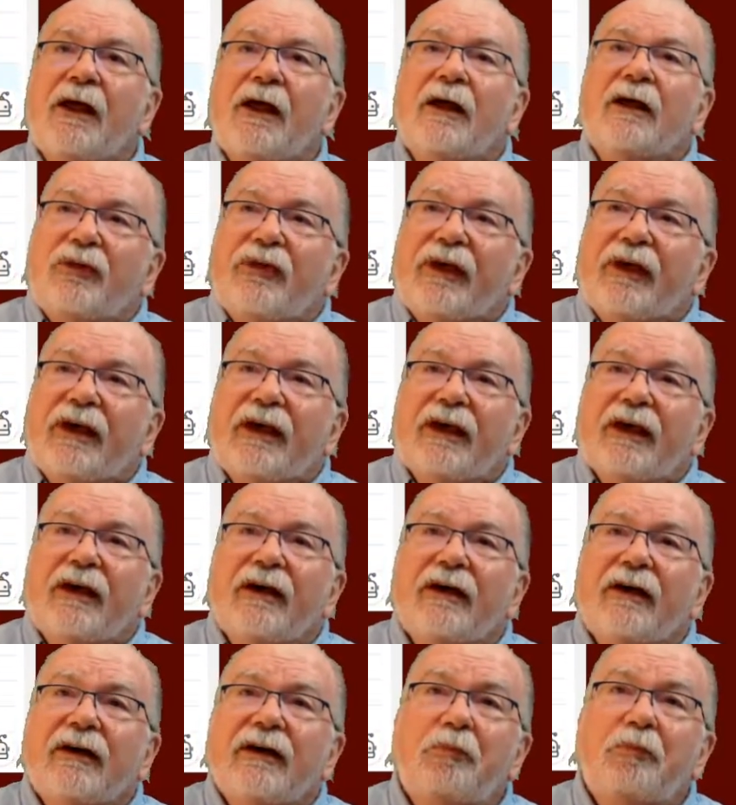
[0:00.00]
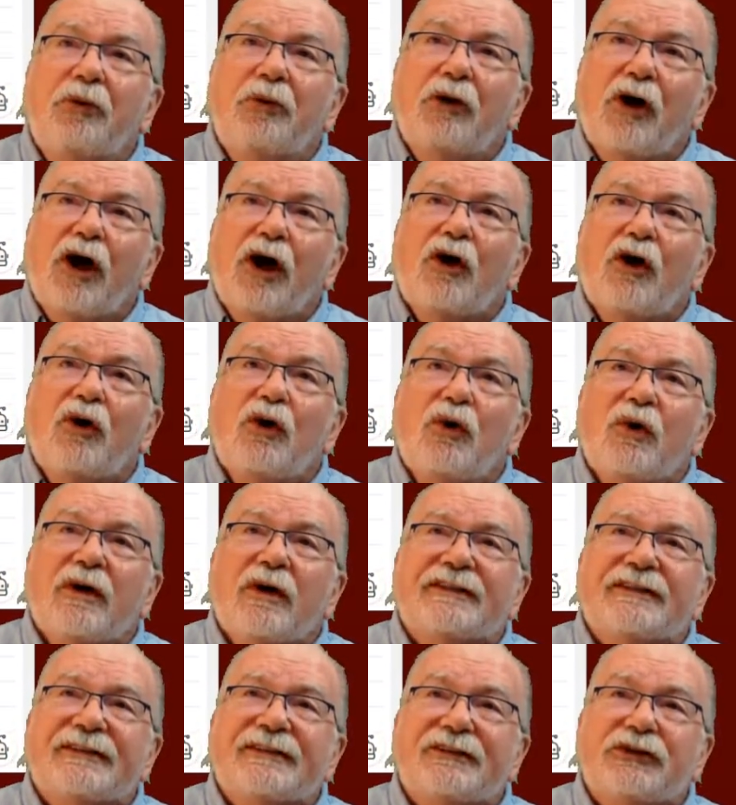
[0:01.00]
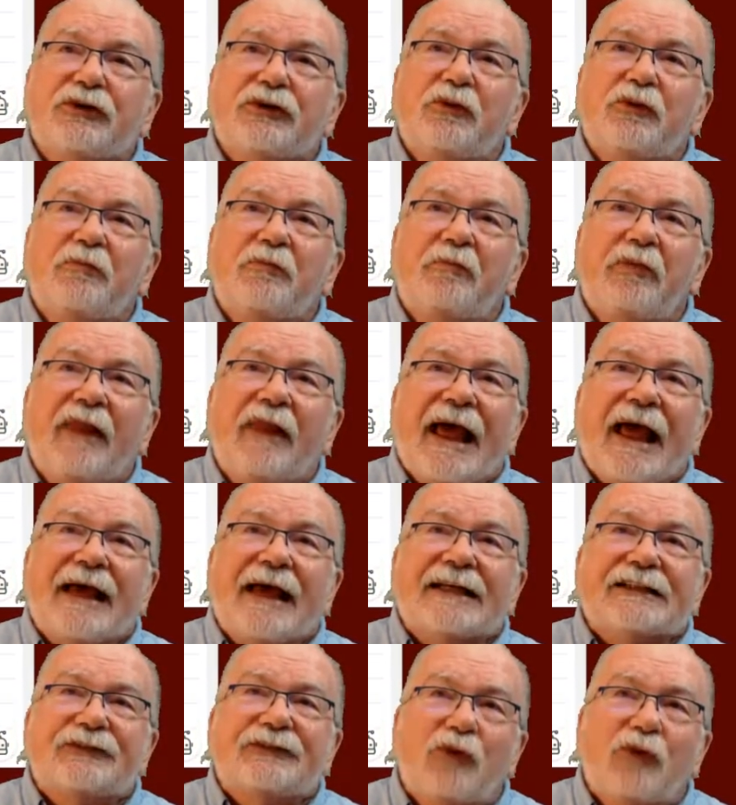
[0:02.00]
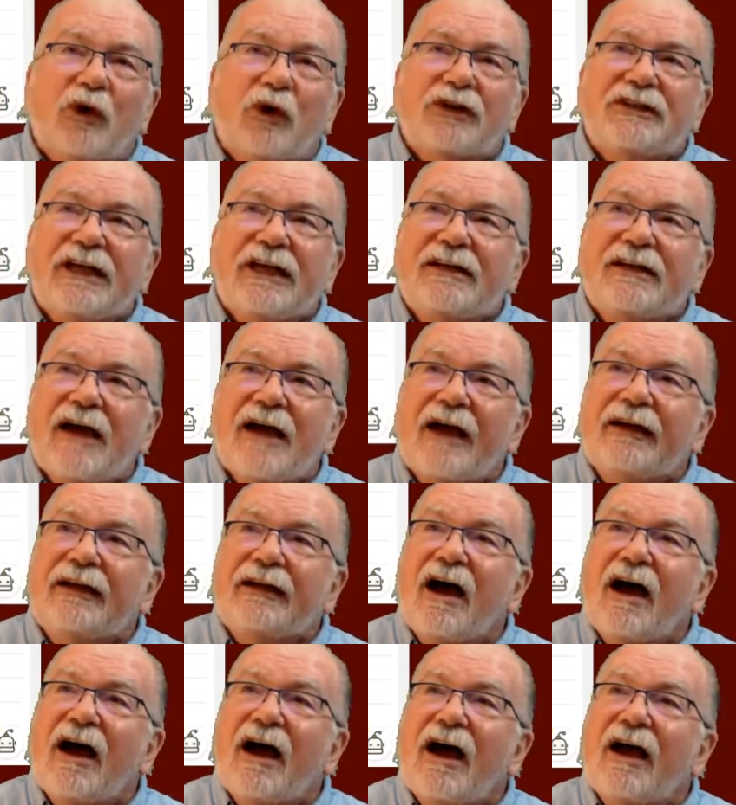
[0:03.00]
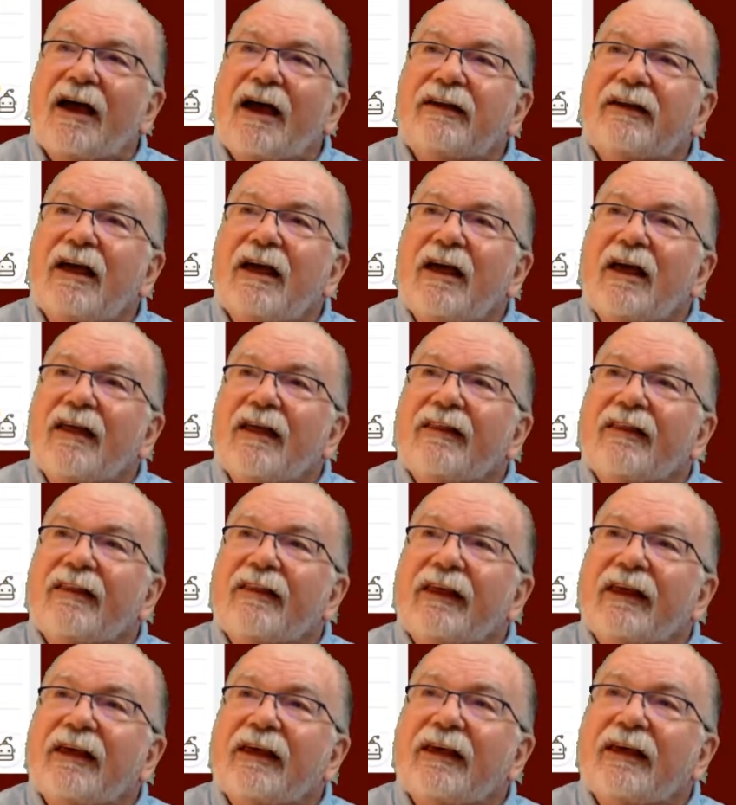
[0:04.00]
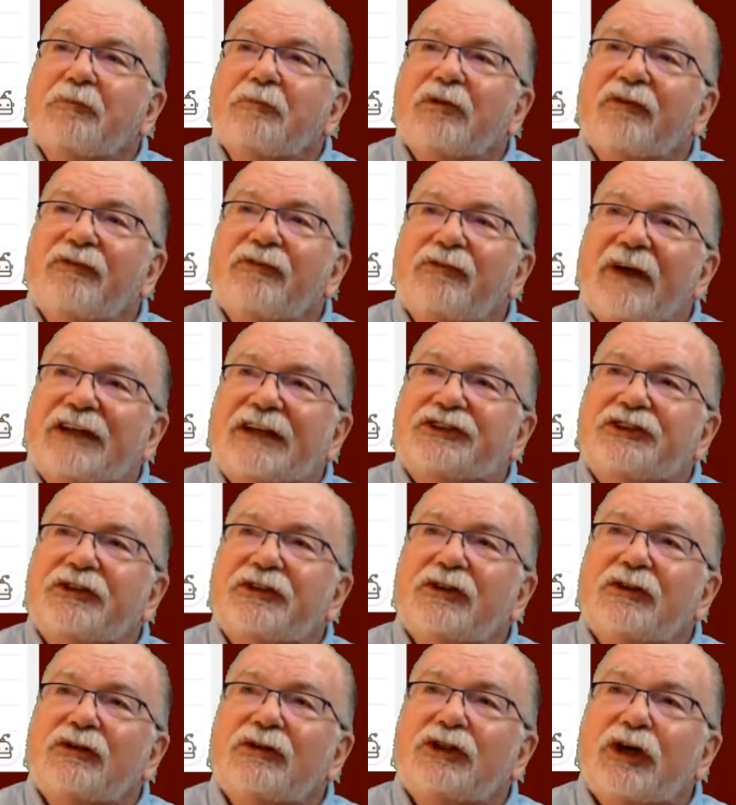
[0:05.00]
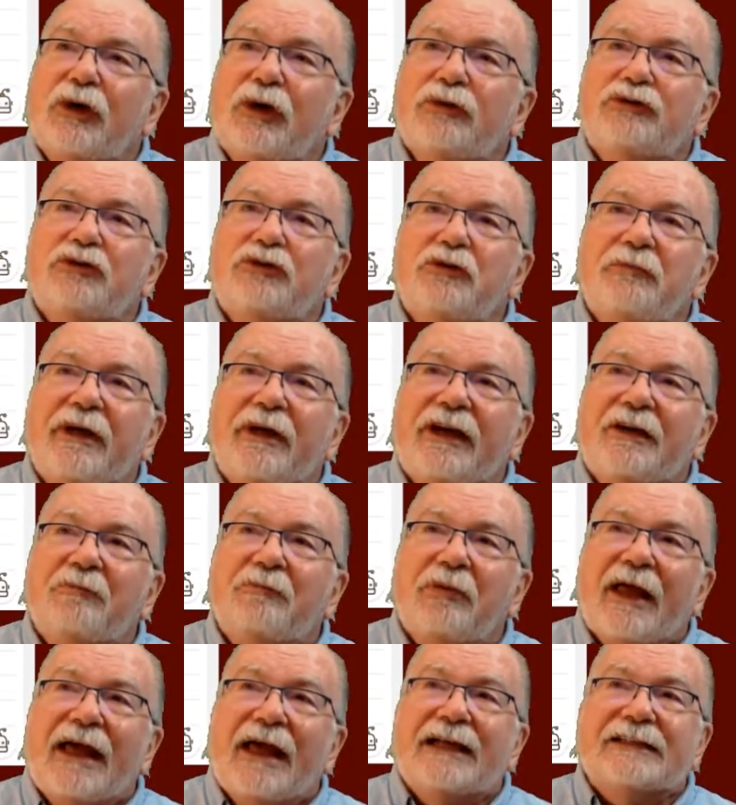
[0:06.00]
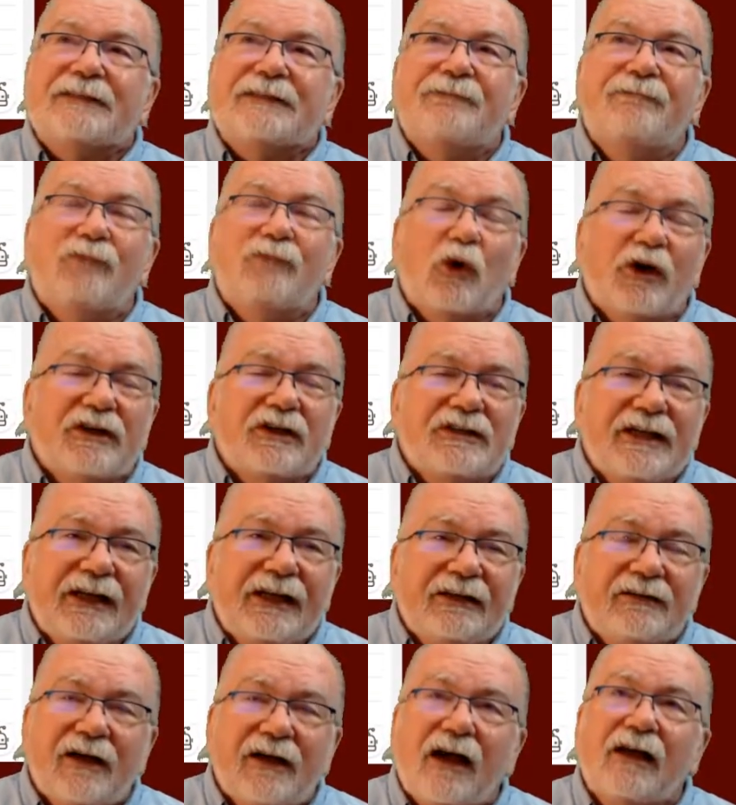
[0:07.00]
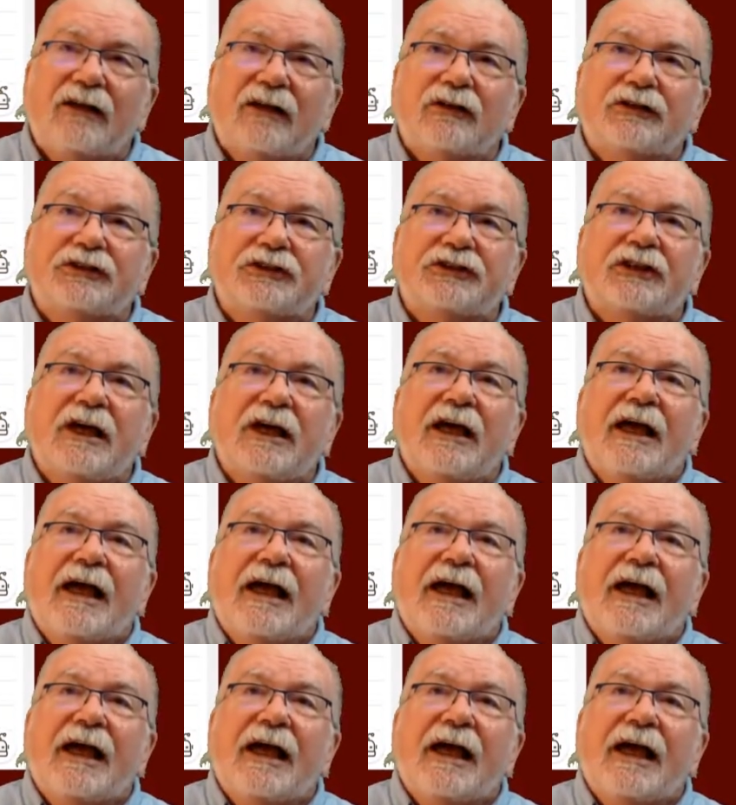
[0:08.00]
The Pro Zoom plan is $14.99. The professional Gotomeeting plan is $14.